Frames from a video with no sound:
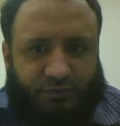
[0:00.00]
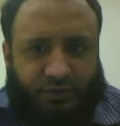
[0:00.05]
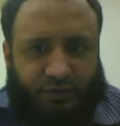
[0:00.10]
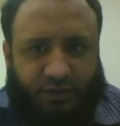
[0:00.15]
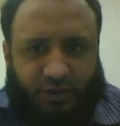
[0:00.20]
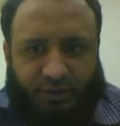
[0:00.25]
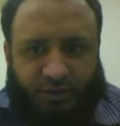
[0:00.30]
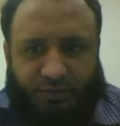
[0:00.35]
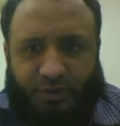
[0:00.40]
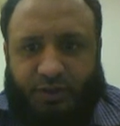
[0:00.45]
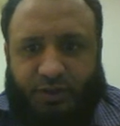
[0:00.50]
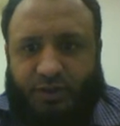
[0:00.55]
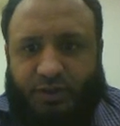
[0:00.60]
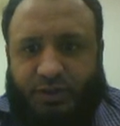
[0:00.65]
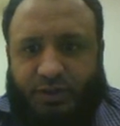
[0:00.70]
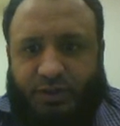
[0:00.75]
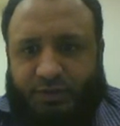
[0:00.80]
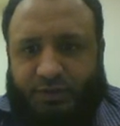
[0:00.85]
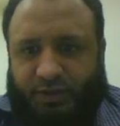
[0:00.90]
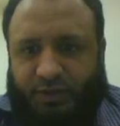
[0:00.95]
the
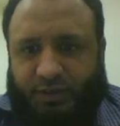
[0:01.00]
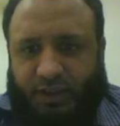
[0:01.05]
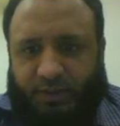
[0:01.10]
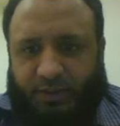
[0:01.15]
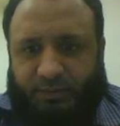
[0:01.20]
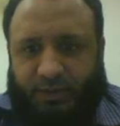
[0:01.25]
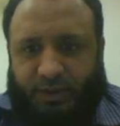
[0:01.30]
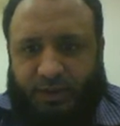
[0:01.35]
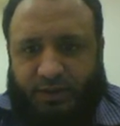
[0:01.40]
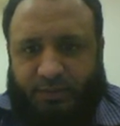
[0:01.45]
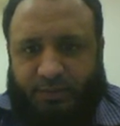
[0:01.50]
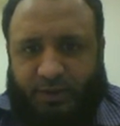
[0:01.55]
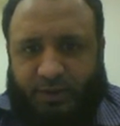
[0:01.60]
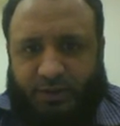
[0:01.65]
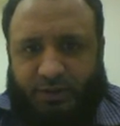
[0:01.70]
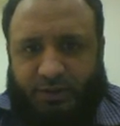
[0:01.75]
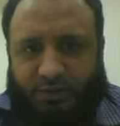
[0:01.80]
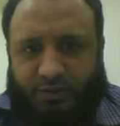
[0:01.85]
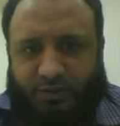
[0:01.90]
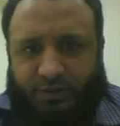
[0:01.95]
communication will take place
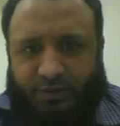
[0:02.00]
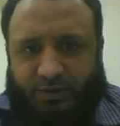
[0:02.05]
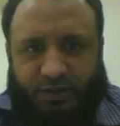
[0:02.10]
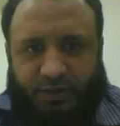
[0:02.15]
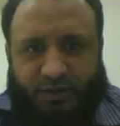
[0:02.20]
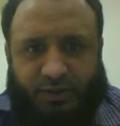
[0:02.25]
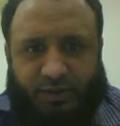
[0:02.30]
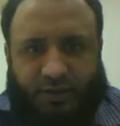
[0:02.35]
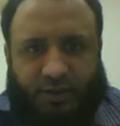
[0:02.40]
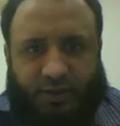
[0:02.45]
by using this.